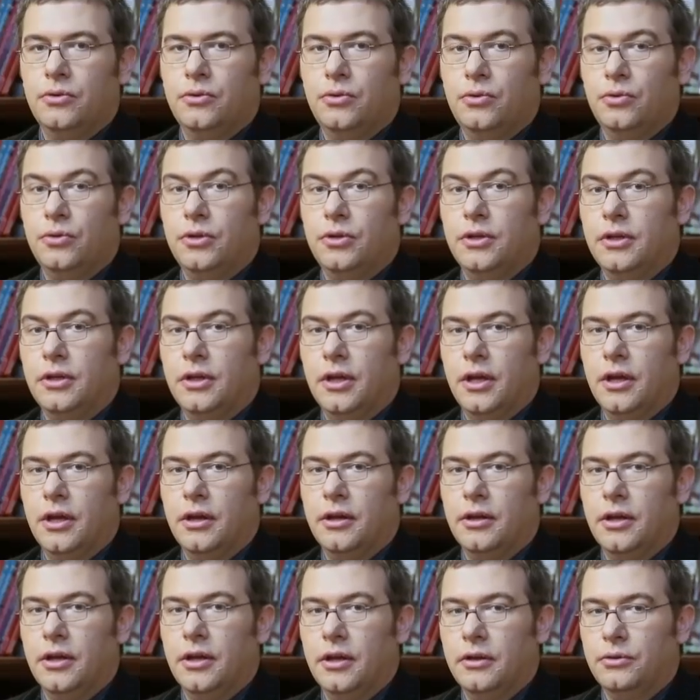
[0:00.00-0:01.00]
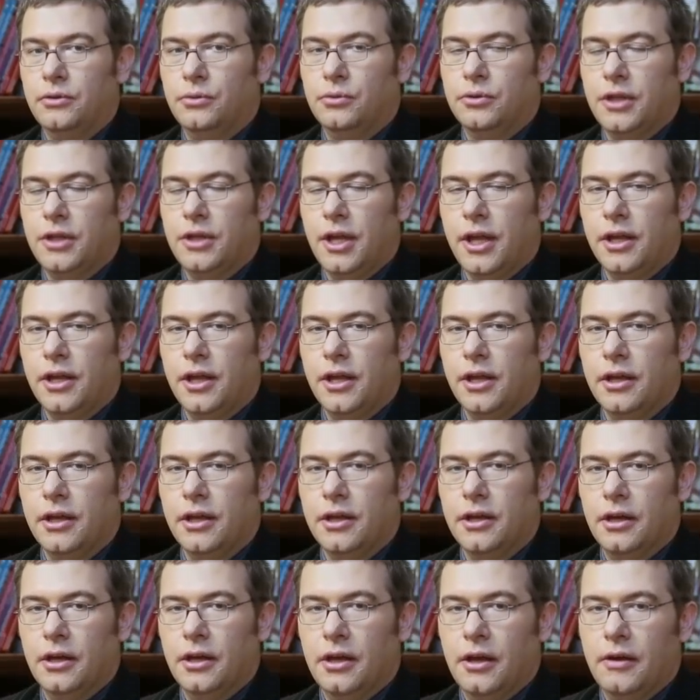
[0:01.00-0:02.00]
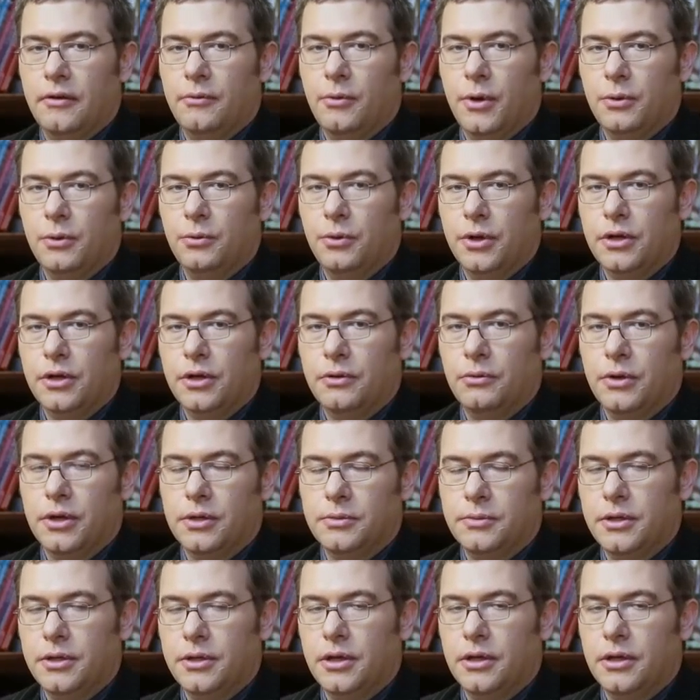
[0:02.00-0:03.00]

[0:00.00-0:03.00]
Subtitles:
to thinking when we're